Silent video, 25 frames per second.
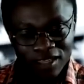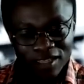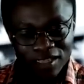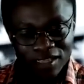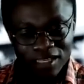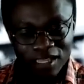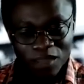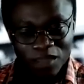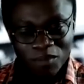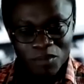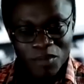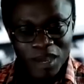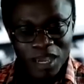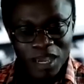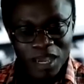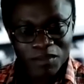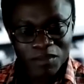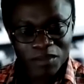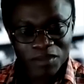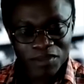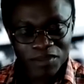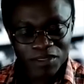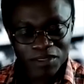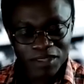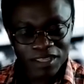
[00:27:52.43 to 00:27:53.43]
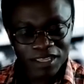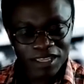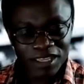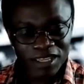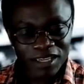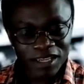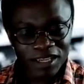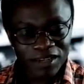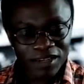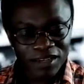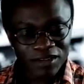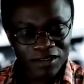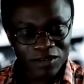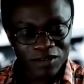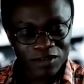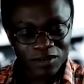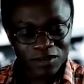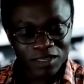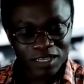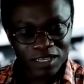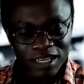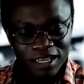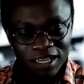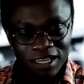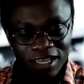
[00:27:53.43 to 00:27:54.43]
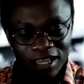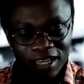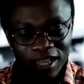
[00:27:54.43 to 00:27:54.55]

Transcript: they might be thinking, okay,